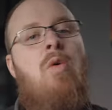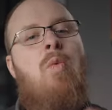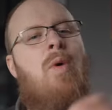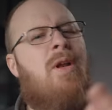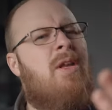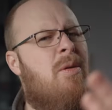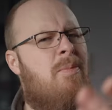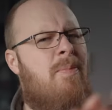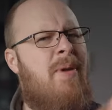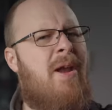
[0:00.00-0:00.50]
when
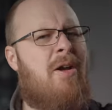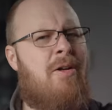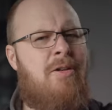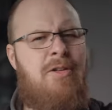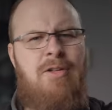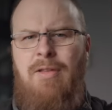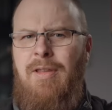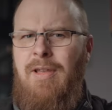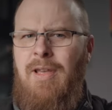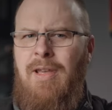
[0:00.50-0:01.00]
compared
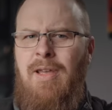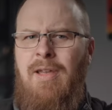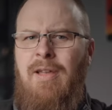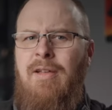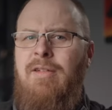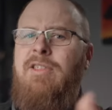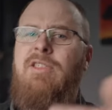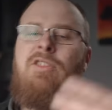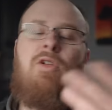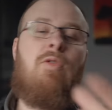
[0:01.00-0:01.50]
to the
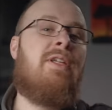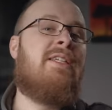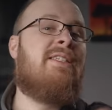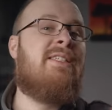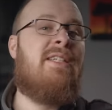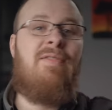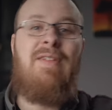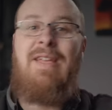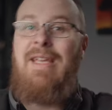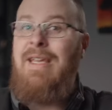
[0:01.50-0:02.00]
Sony
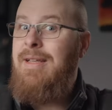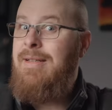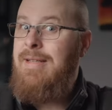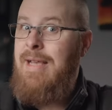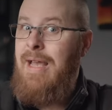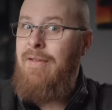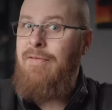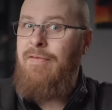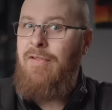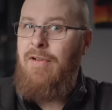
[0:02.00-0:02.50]

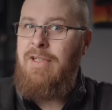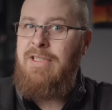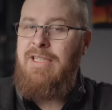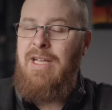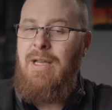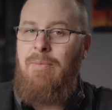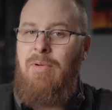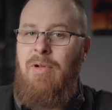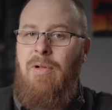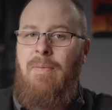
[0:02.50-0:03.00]
ZV-E10 for
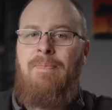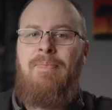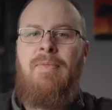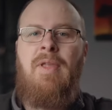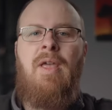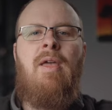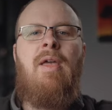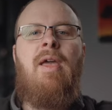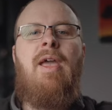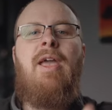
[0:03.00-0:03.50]
example.
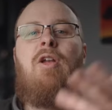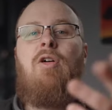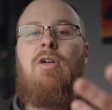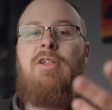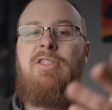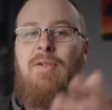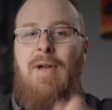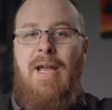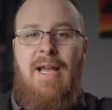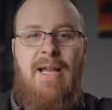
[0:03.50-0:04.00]
It
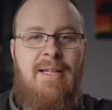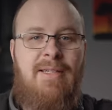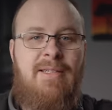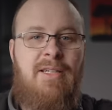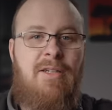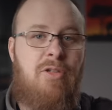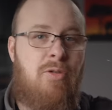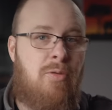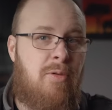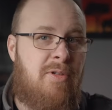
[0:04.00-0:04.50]
also has
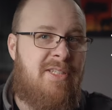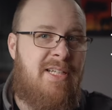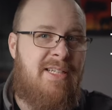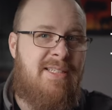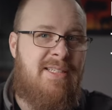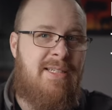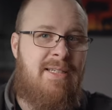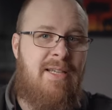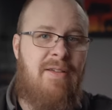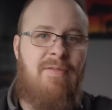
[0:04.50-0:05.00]
dual
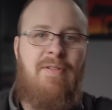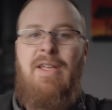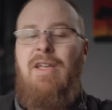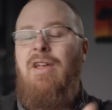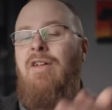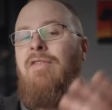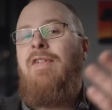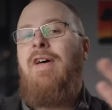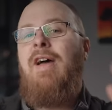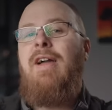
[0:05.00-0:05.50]
sensitivity
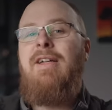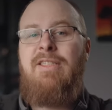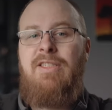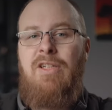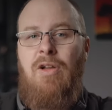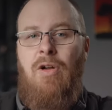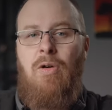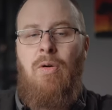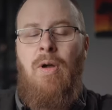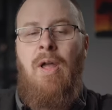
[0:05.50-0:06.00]
of
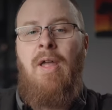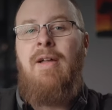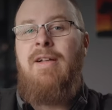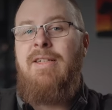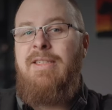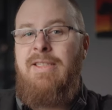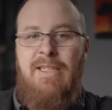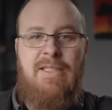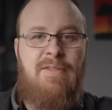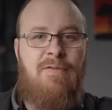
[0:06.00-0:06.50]
ISO
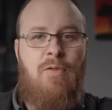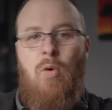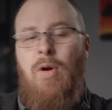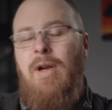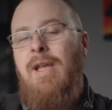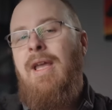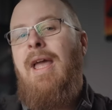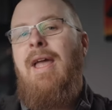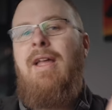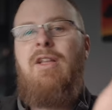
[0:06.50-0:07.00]

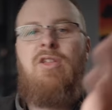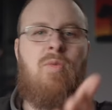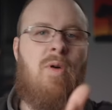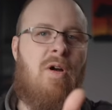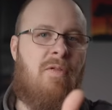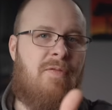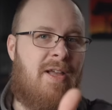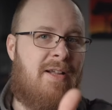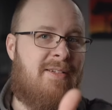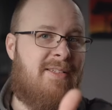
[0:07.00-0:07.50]
640 and
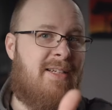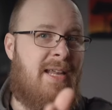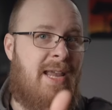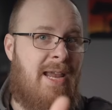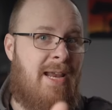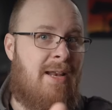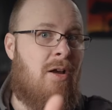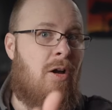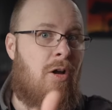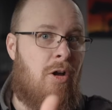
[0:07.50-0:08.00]

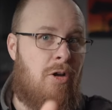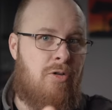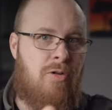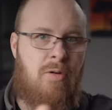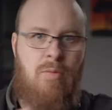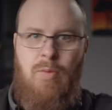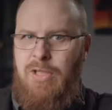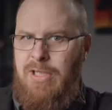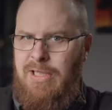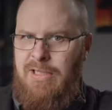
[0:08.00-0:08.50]

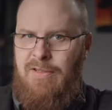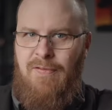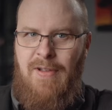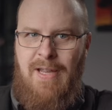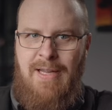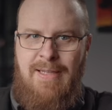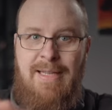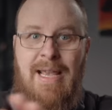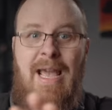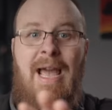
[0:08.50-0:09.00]
12,800, which is
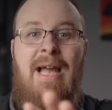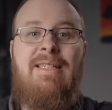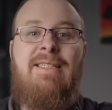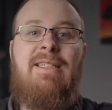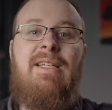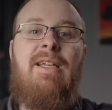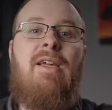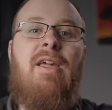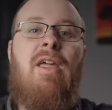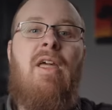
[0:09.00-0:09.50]

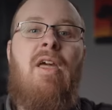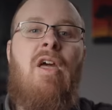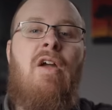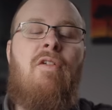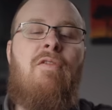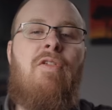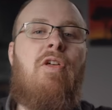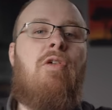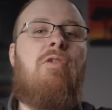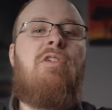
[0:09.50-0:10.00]
fantastic
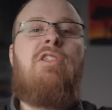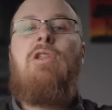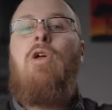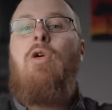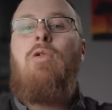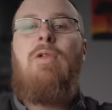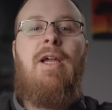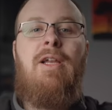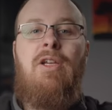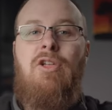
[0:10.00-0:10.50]
for those
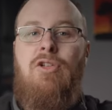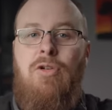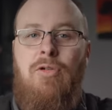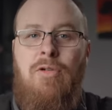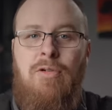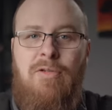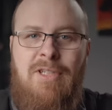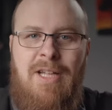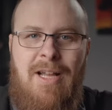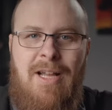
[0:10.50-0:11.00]
low light shooters